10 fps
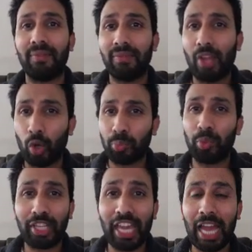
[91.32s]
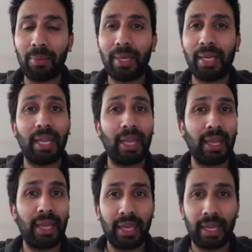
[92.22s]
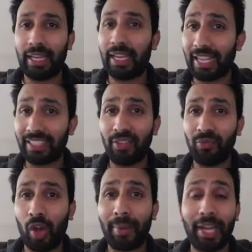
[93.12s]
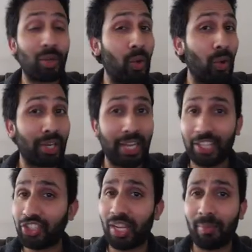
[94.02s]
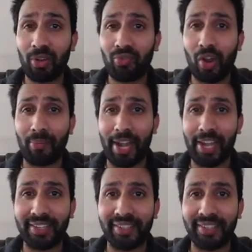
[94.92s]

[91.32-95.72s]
the output can be in Excel format or in HTML format.